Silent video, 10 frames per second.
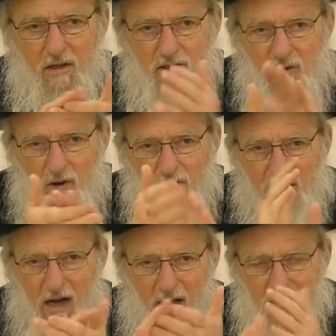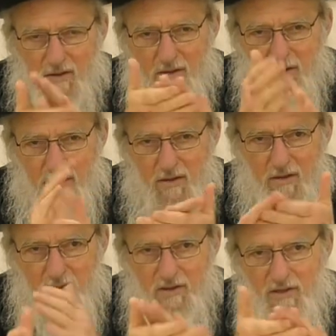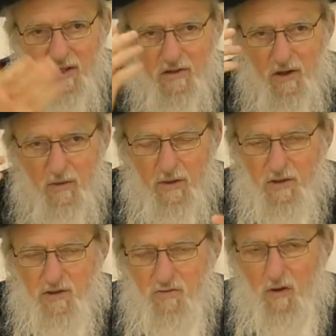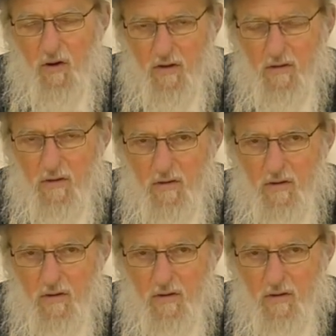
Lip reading: it's over, guys. City's going to be destroyed.